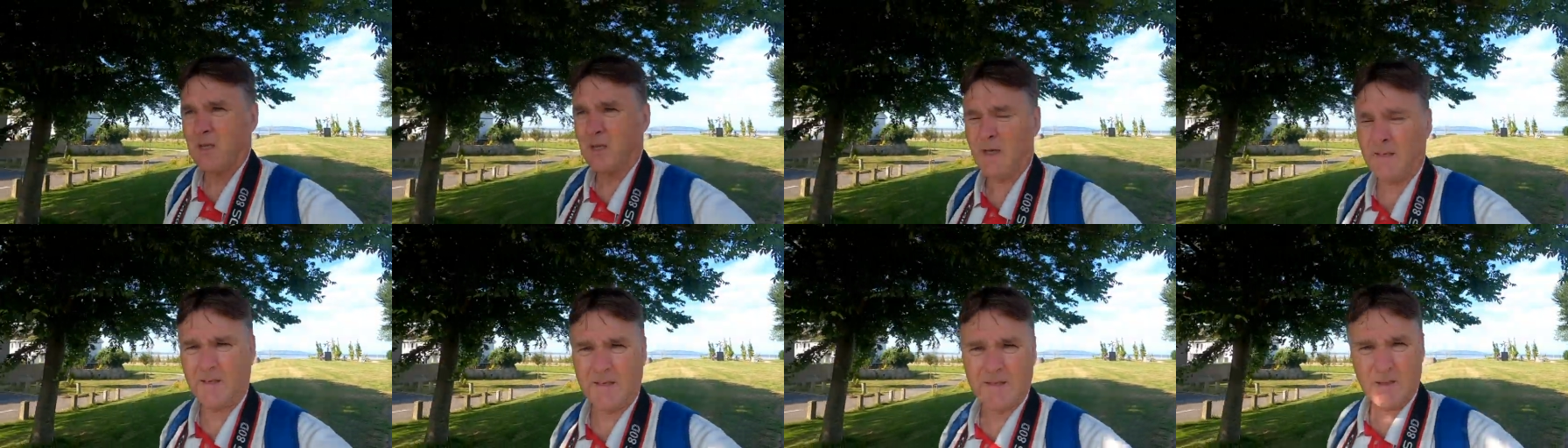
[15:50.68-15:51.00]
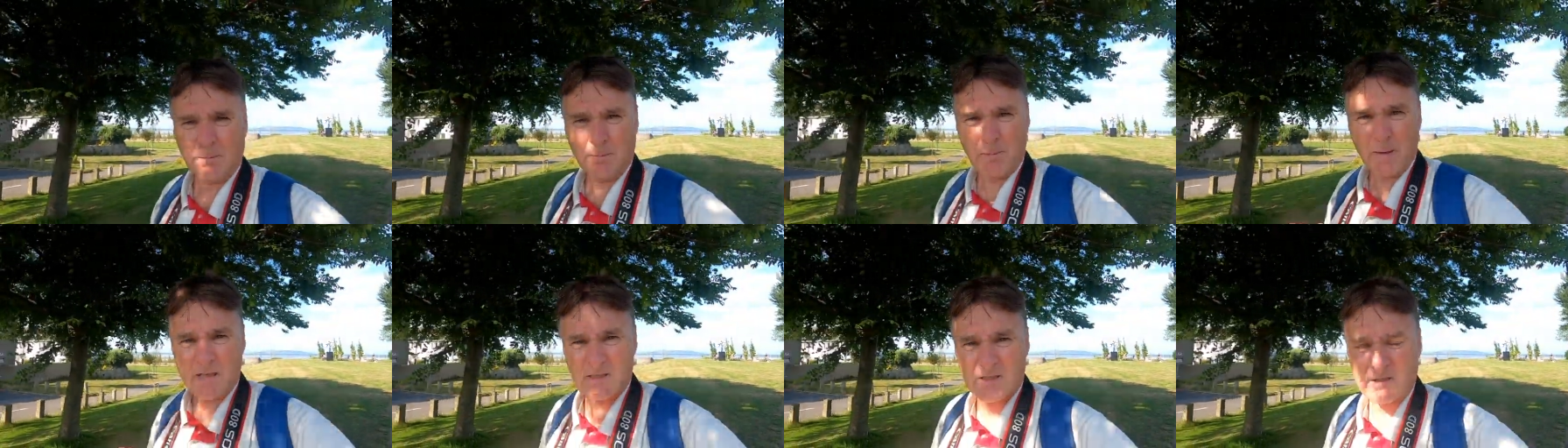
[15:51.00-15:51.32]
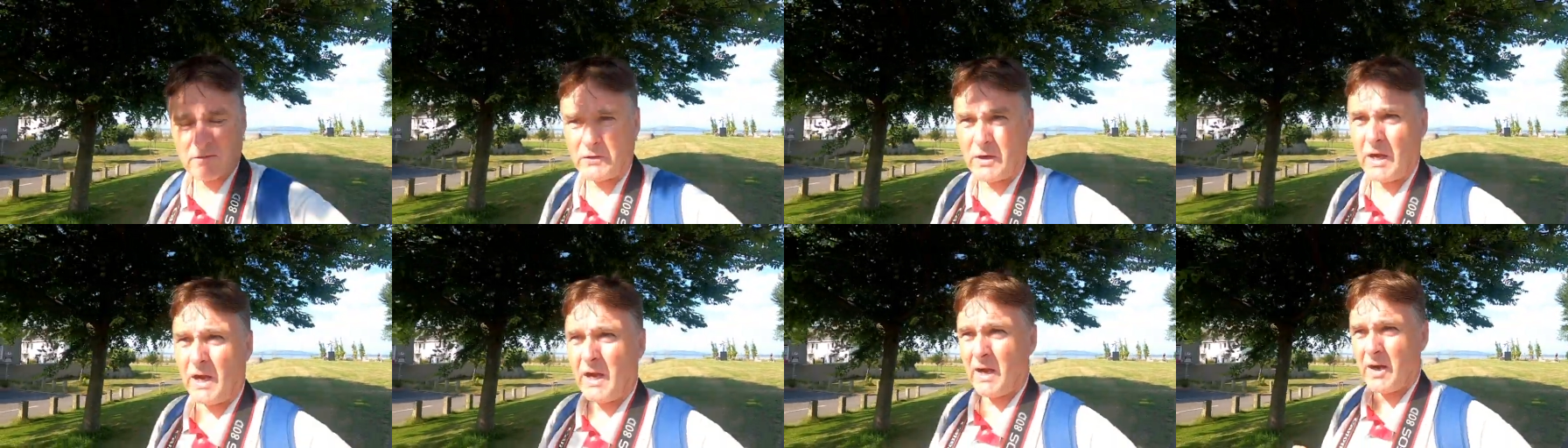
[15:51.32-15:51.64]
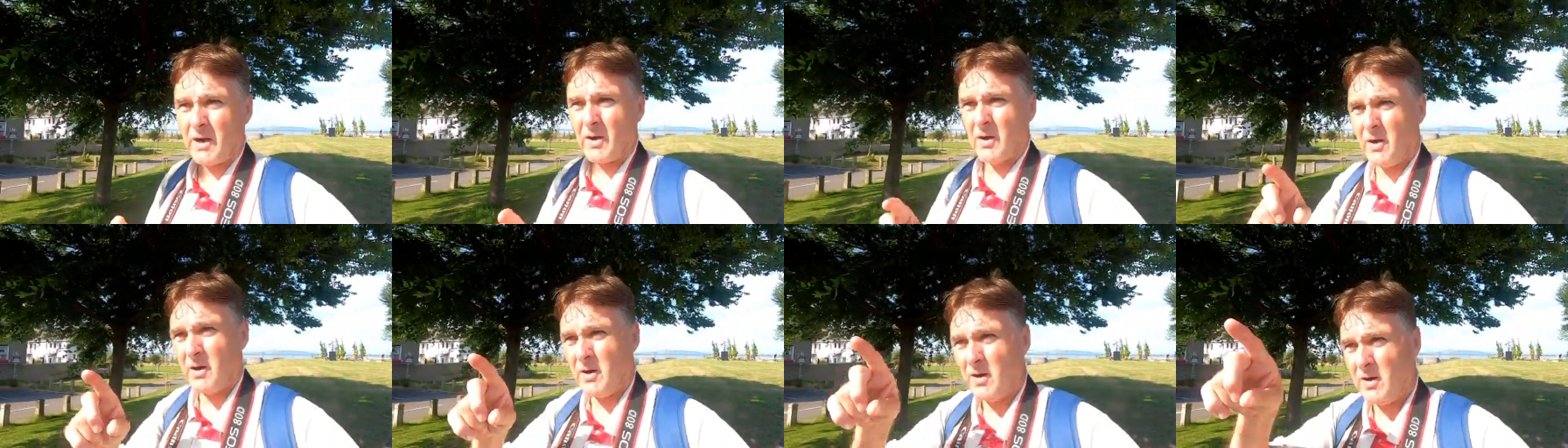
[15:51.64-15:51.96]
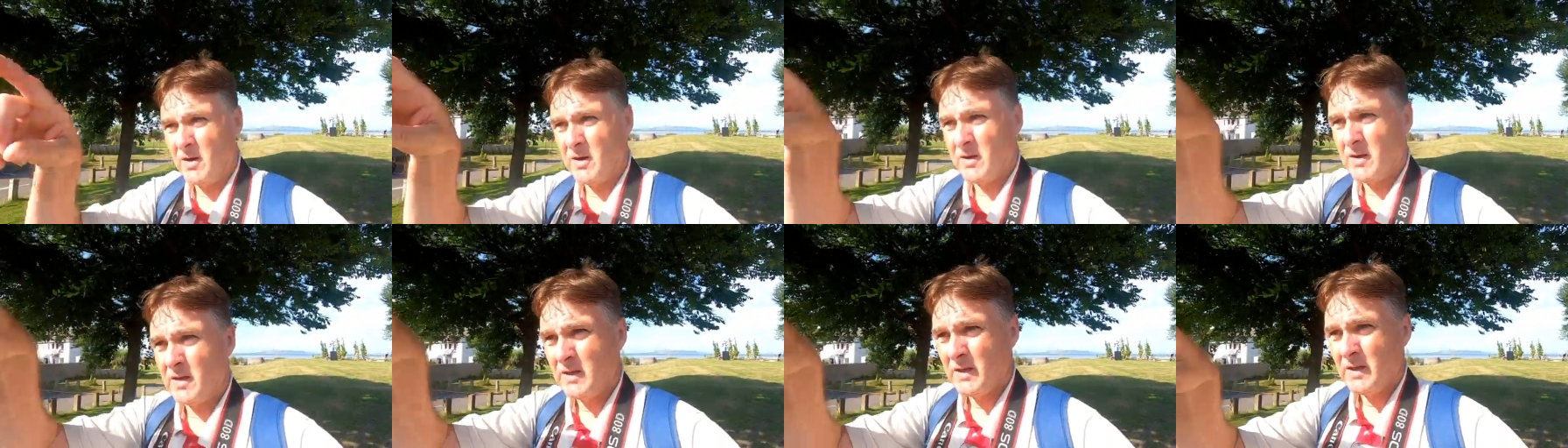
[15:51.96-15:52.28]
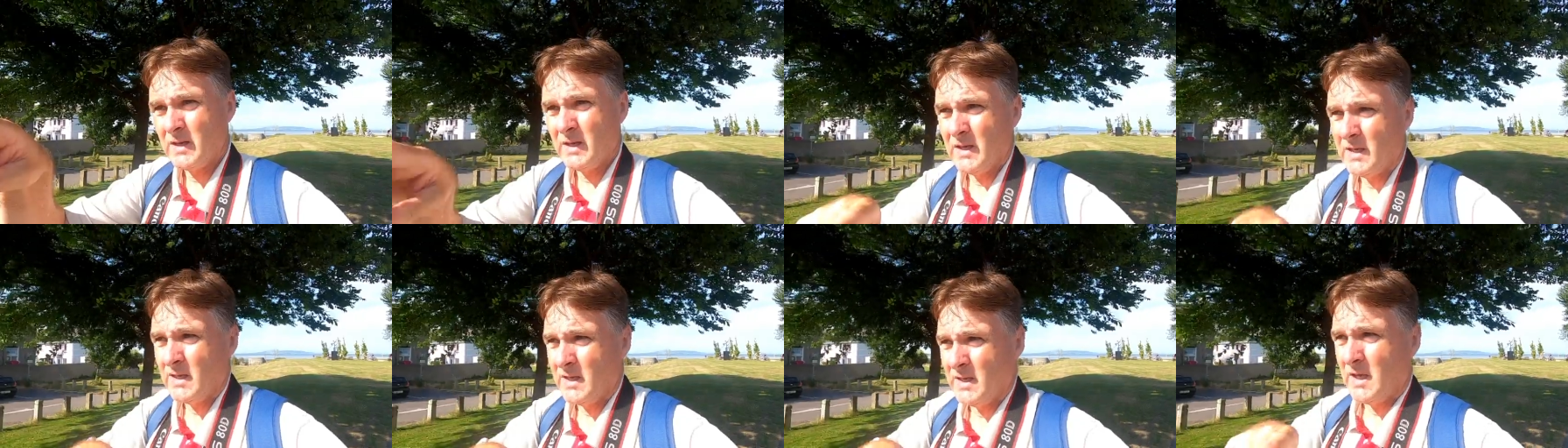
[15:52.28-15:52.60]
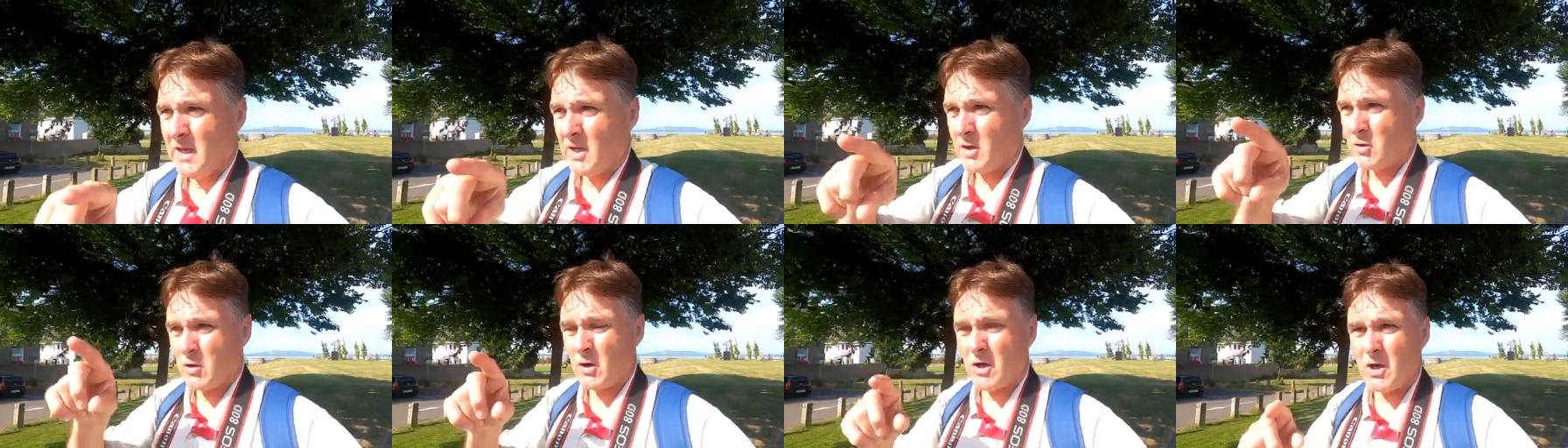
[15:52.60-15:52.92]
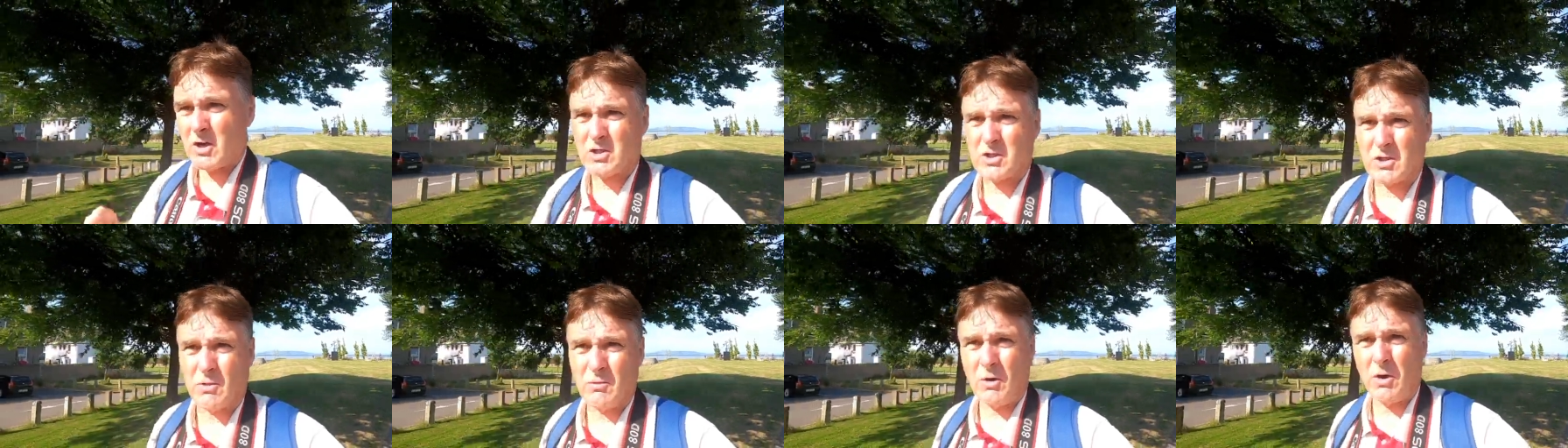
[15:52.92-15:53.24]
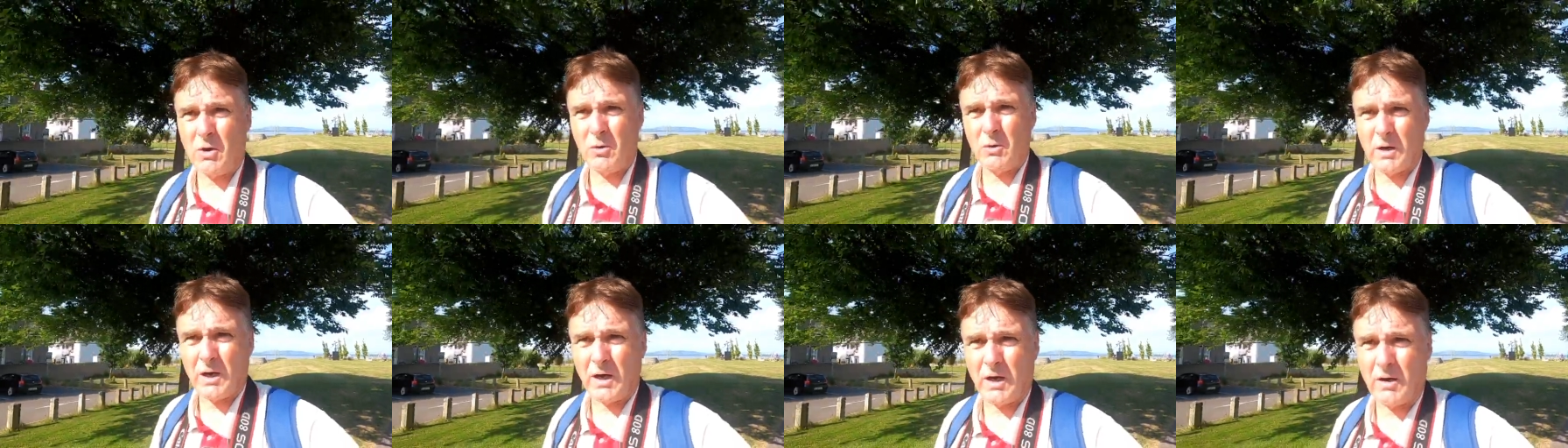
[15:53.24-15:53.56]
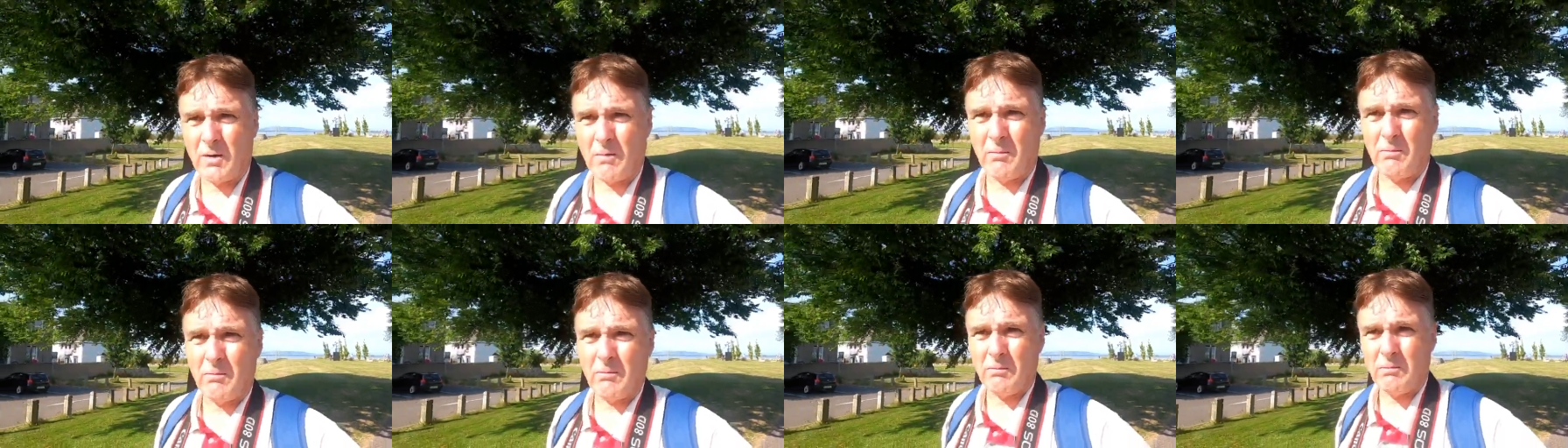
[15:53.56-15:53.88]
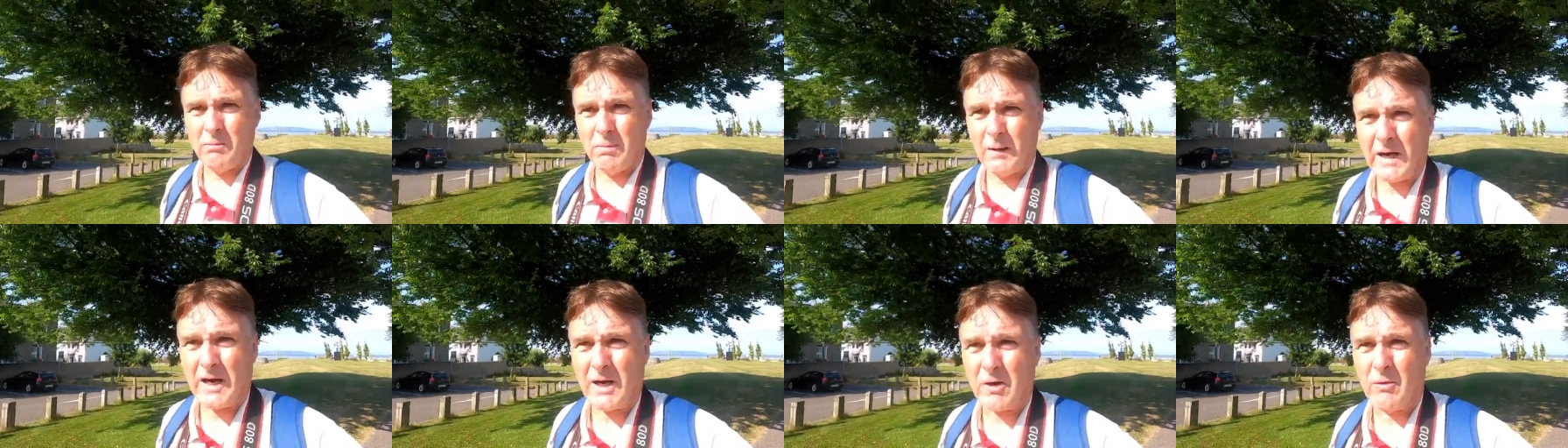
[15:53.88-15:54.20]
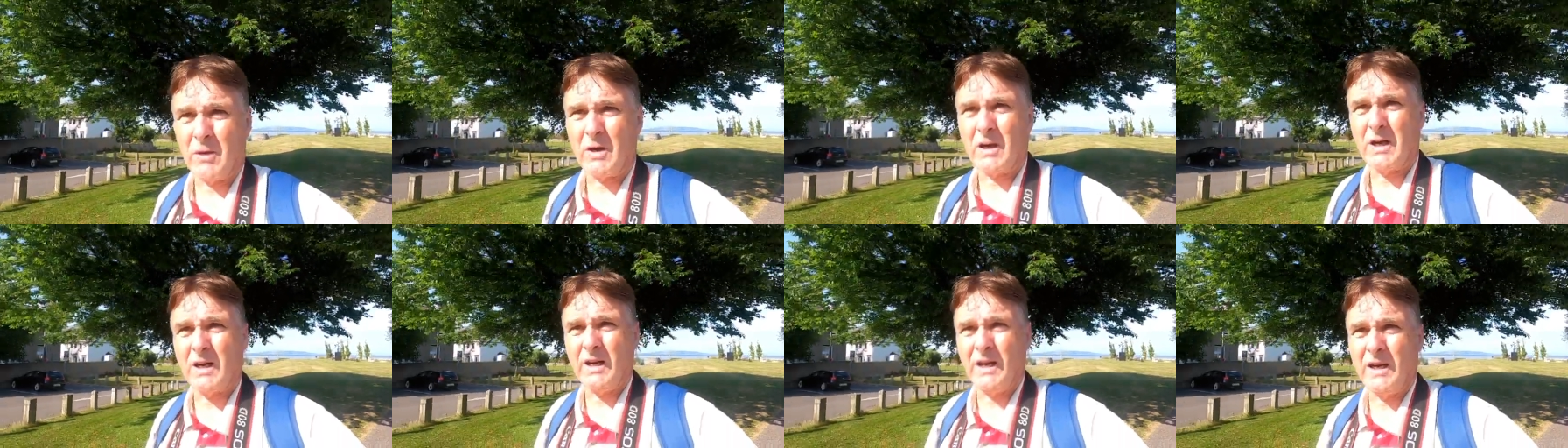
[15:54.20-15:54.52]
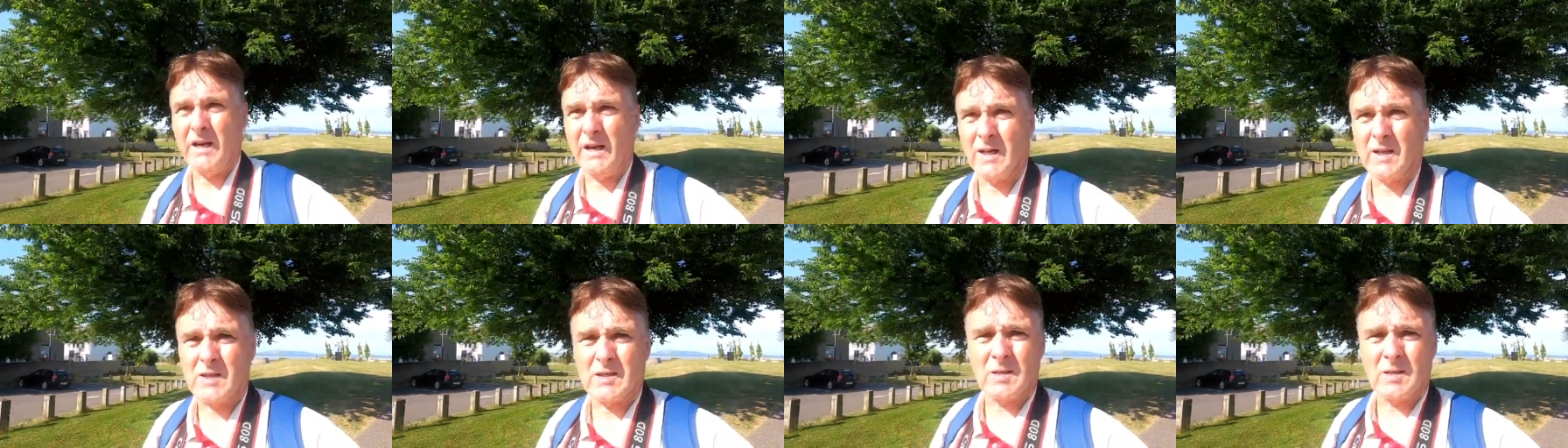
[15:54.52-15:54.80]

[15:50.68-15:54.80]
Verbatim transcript: you'll get the best of care across the road here in Blackrock Clinic.